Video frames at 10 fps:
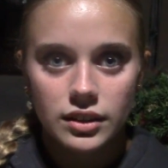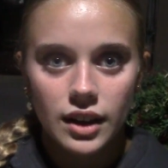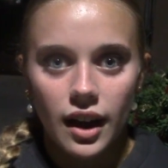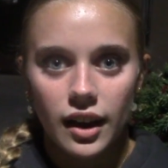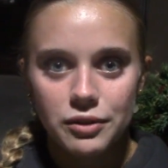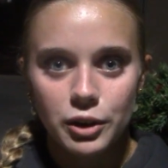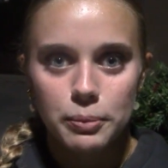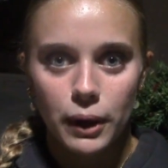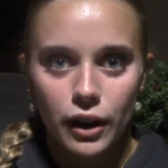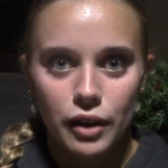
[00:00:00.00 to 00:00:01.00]
Yeah, I feel
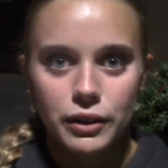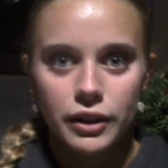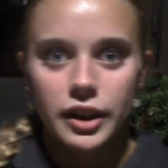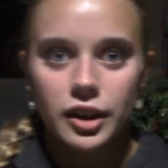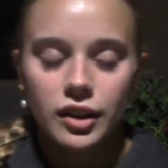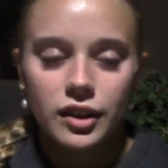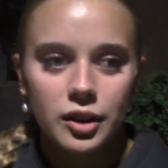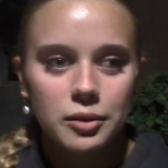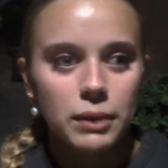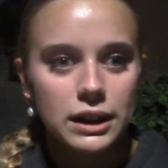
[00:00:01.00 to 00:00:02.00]
better. I feel like
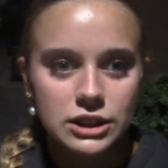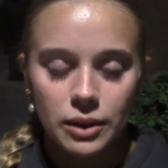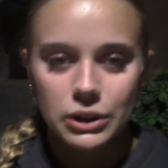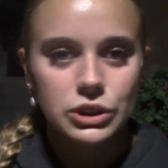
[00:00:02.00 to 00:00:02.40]
my summer